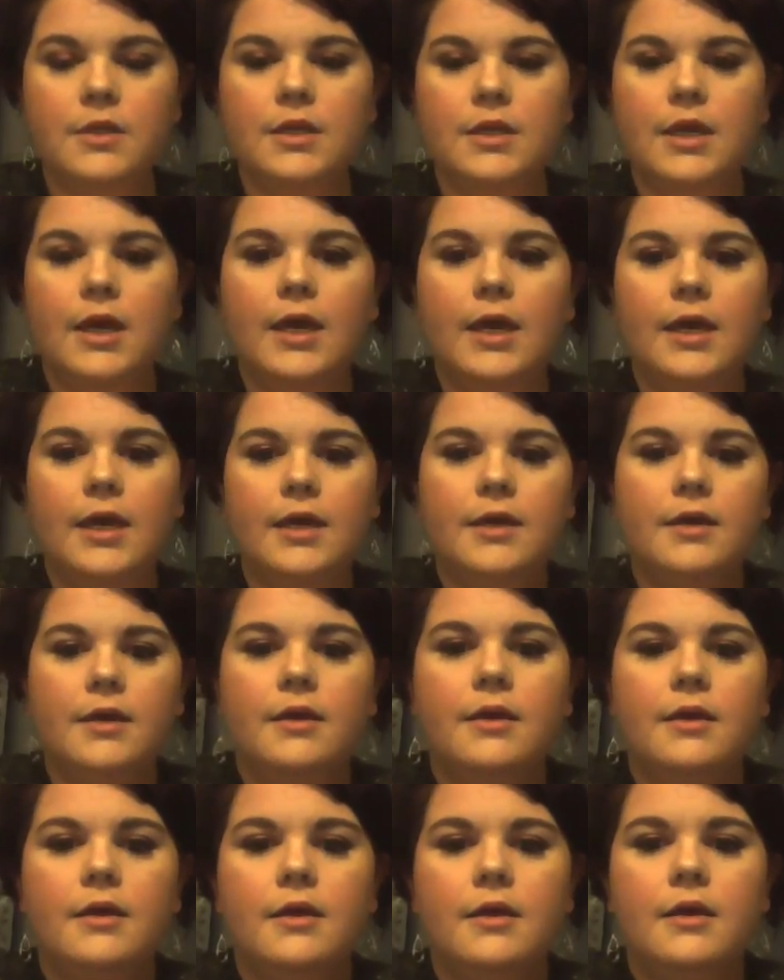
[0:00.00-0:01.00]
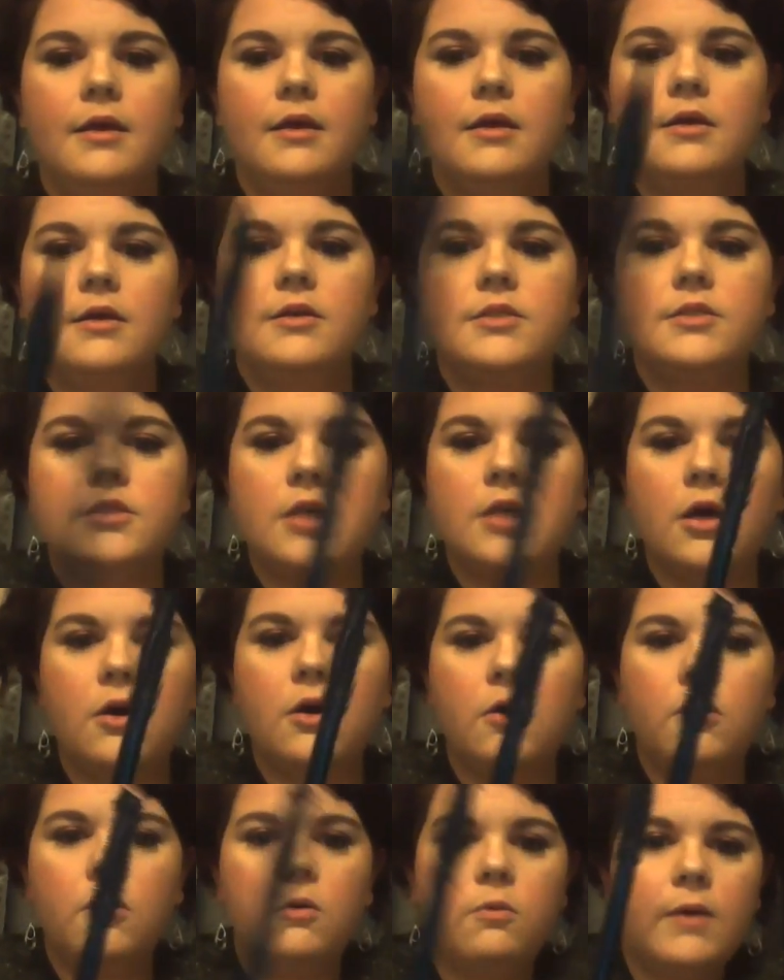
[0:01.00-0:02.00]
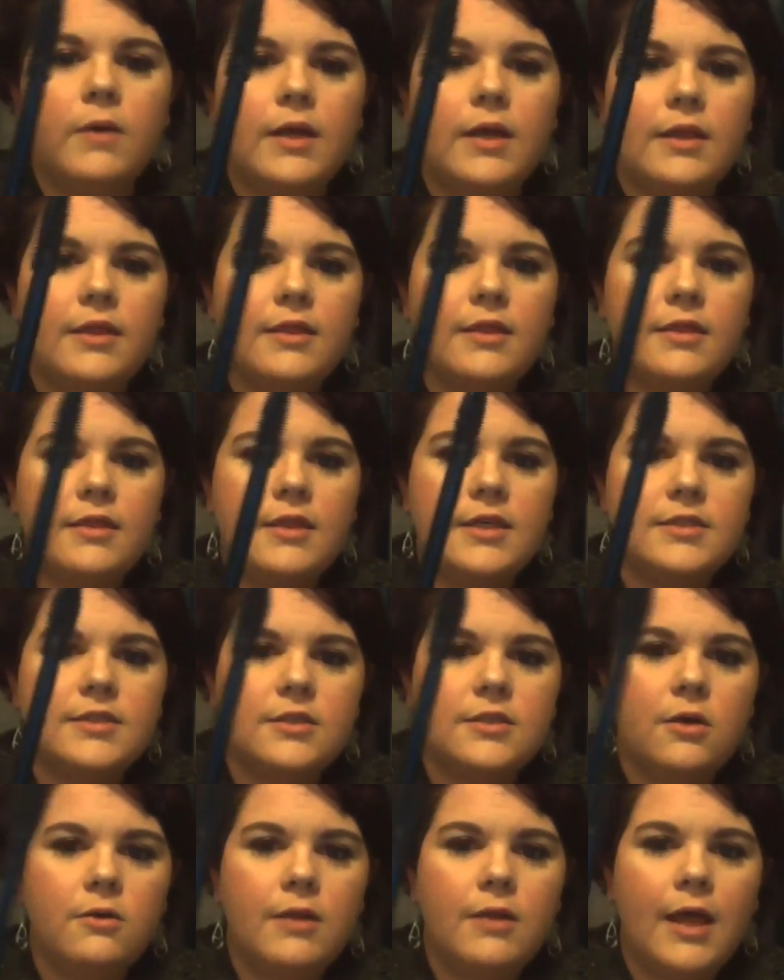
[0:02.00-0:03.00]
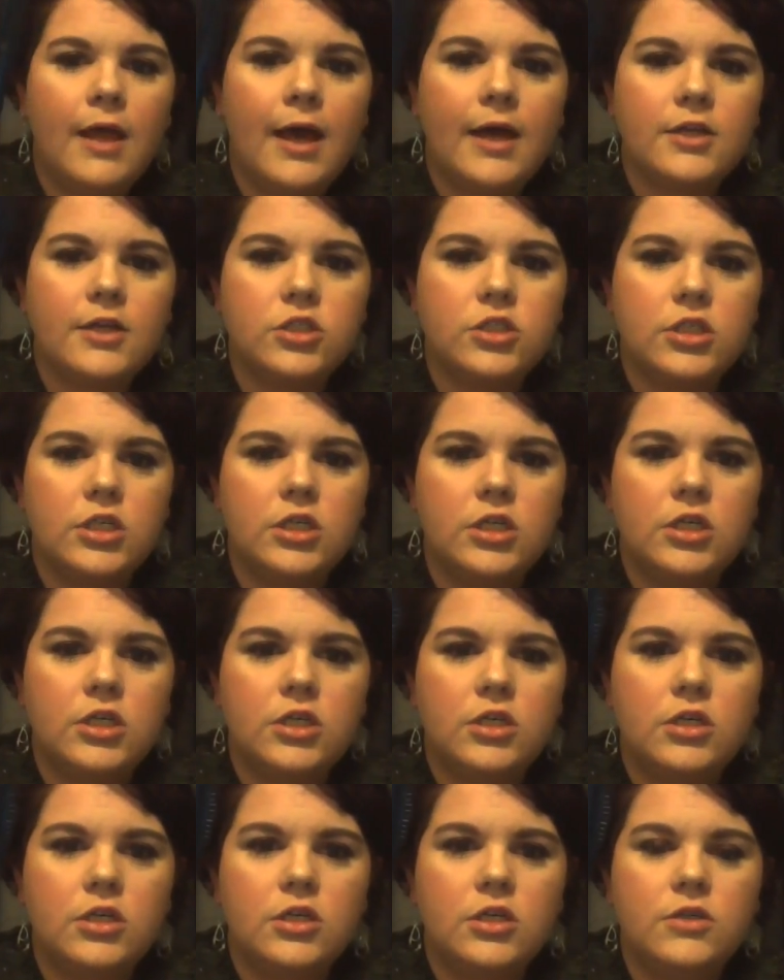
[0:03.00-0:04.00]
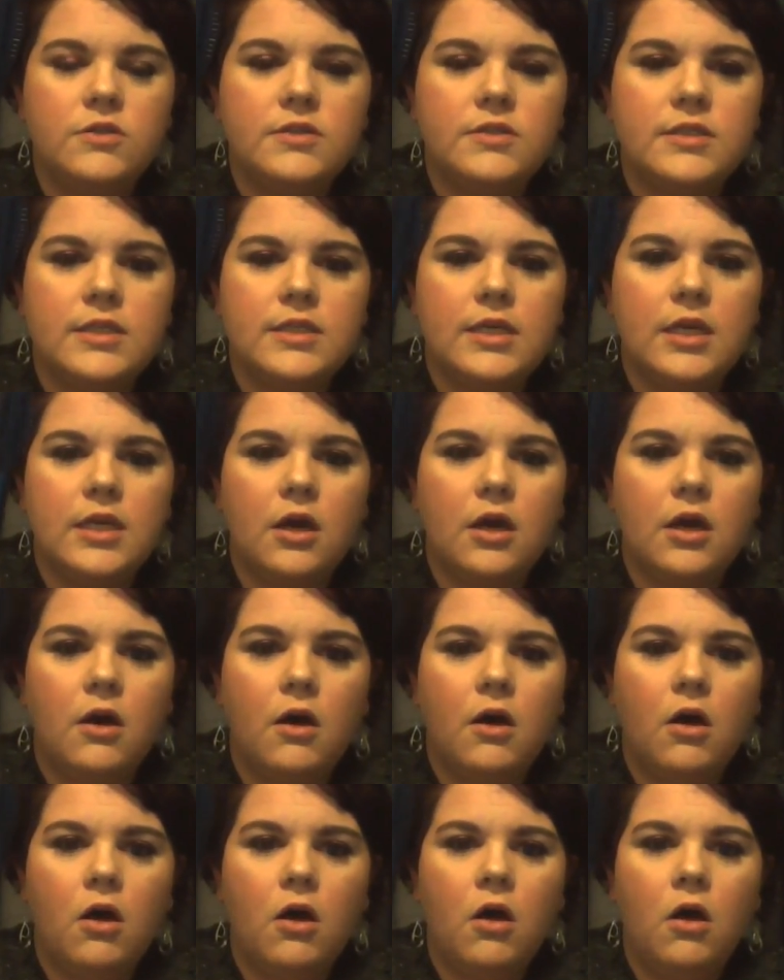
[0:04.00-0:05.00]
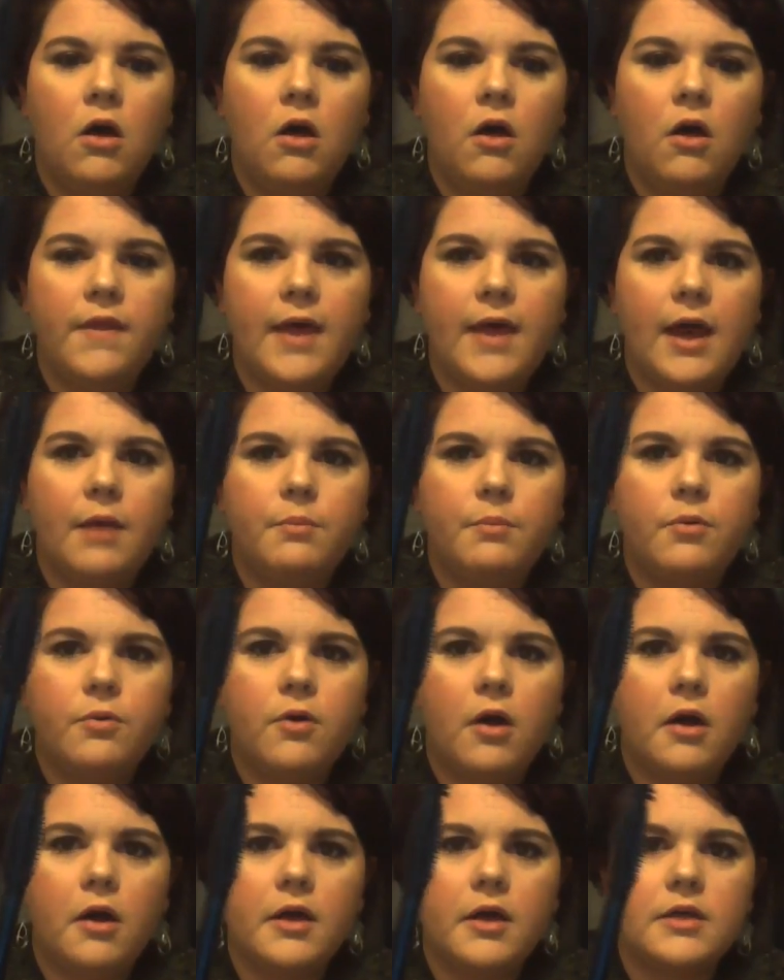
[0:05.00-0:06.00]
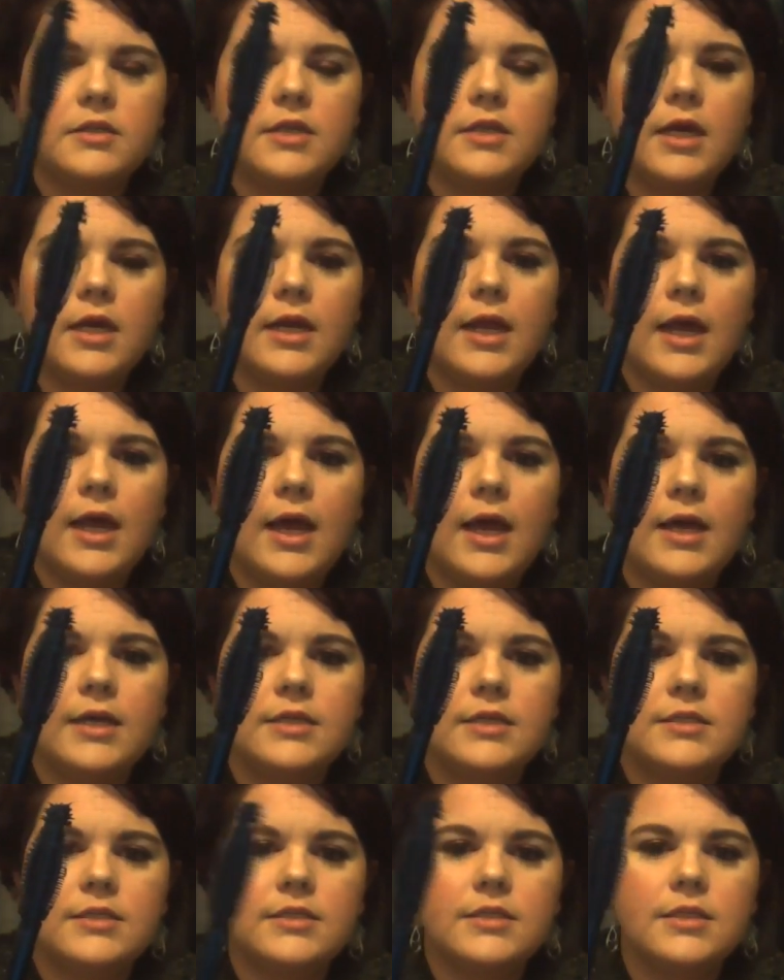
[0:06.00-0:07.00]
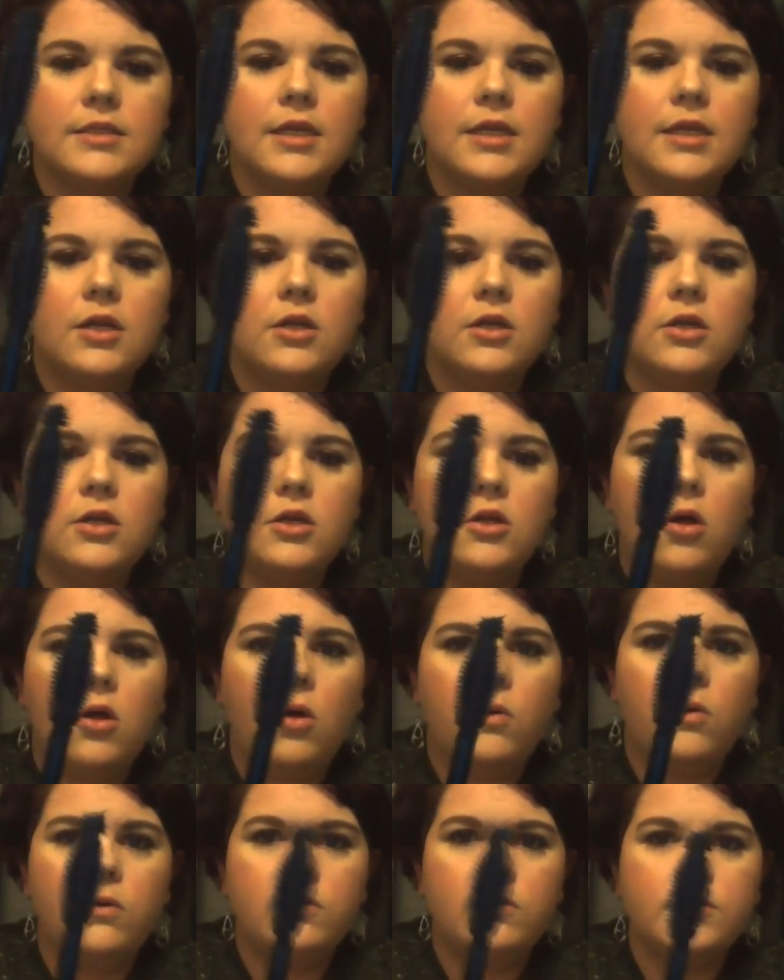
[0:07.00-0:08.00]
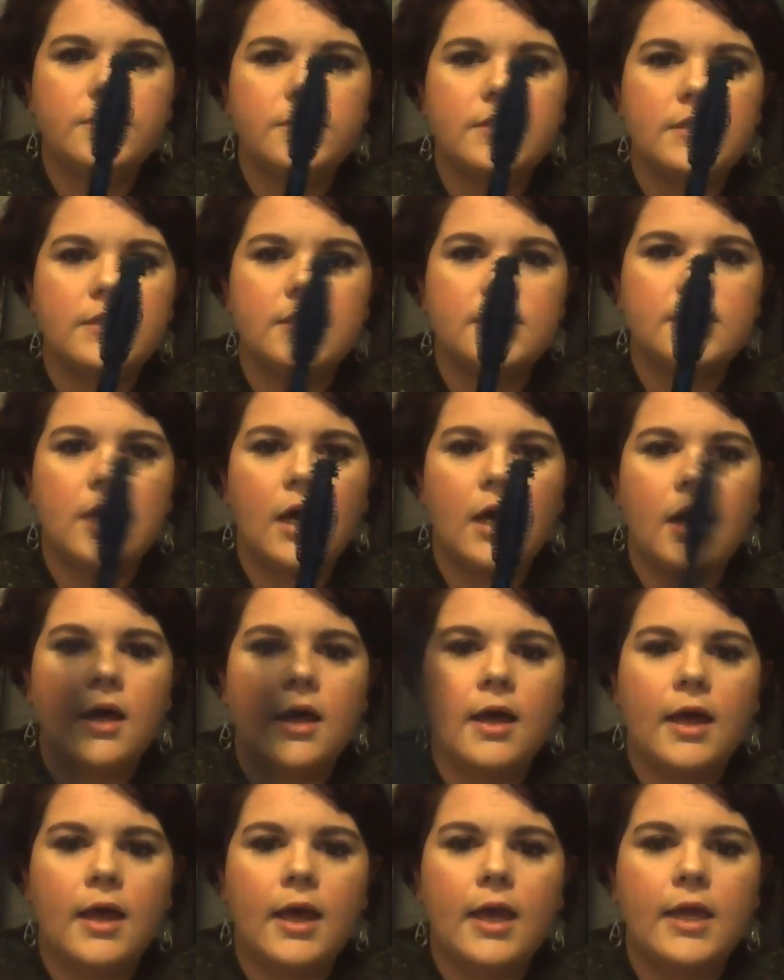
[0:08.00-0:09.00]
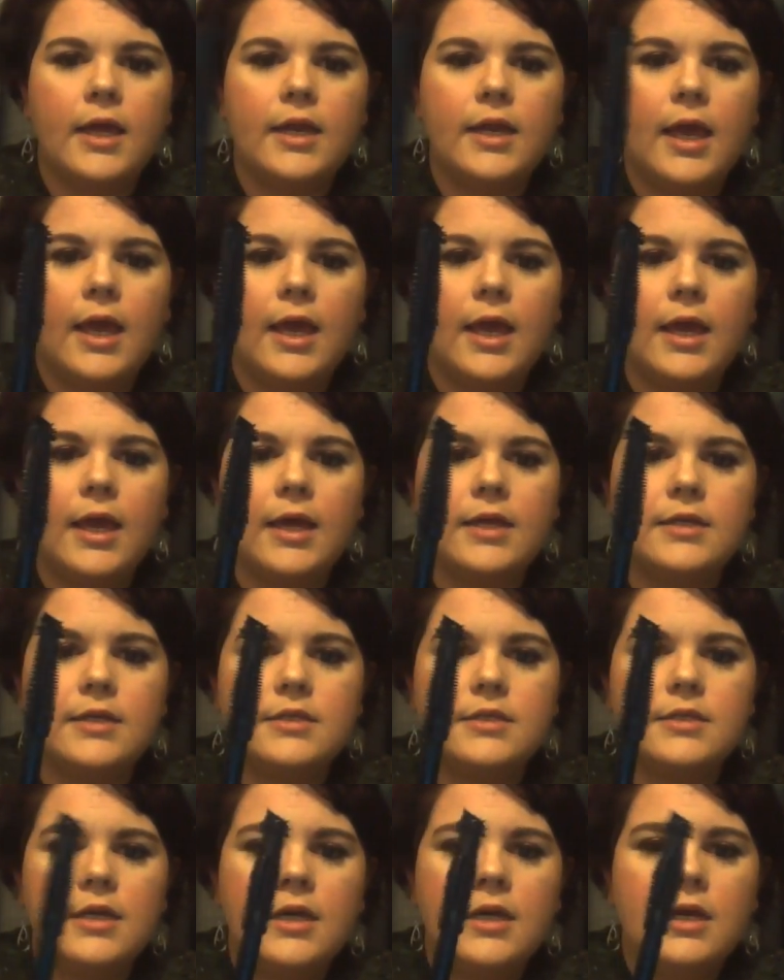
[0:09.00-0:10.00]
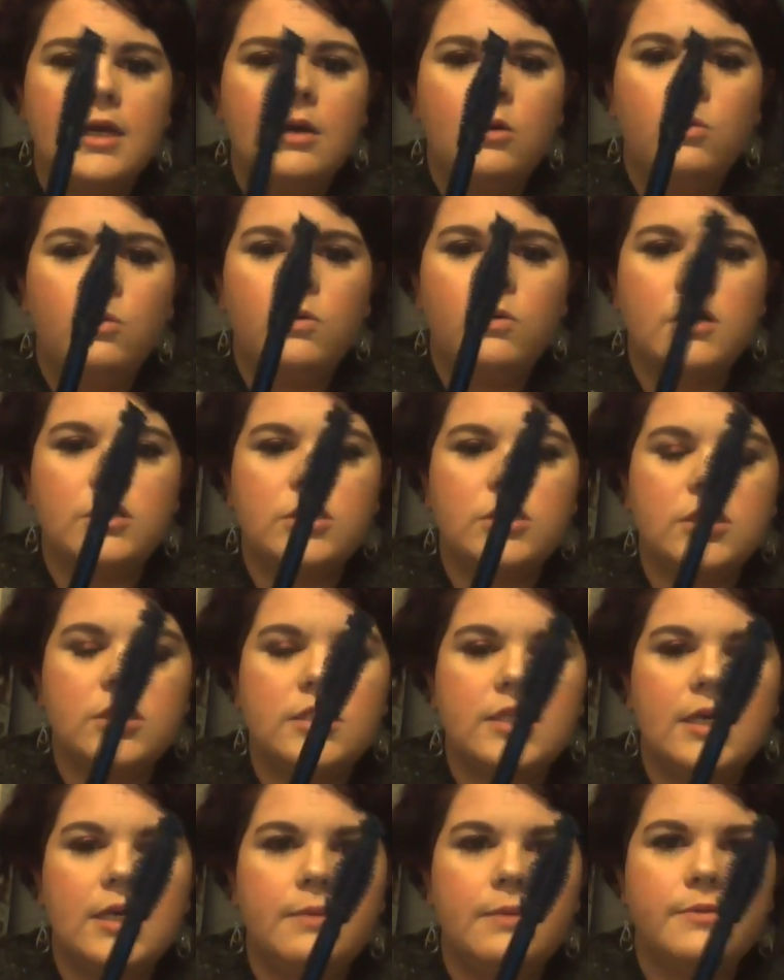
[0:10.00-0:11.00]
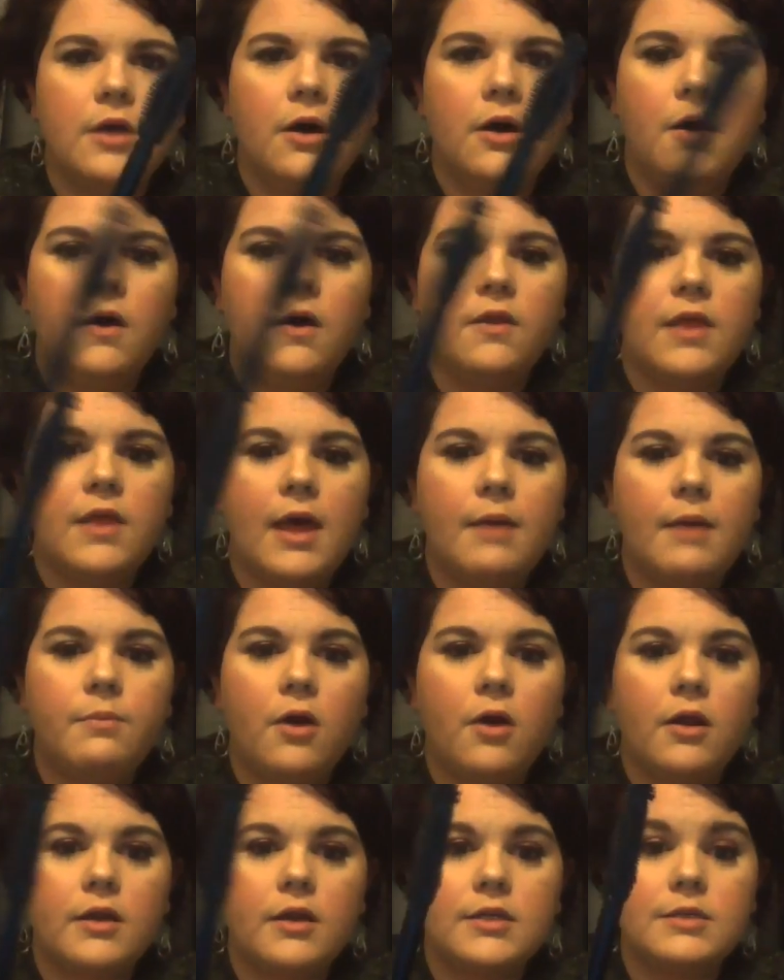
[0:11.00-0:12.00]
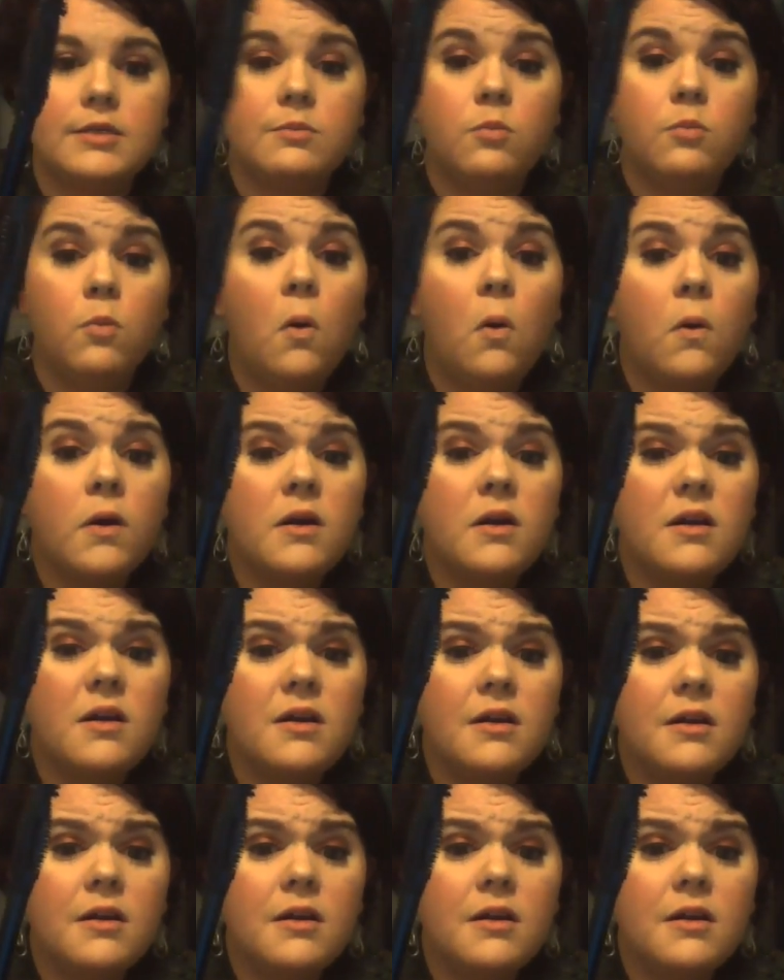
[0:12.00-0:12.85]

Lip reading: Okay. So with the So Lashy, you see all that product, and it has little holes in the side and where it just keeps all that product more.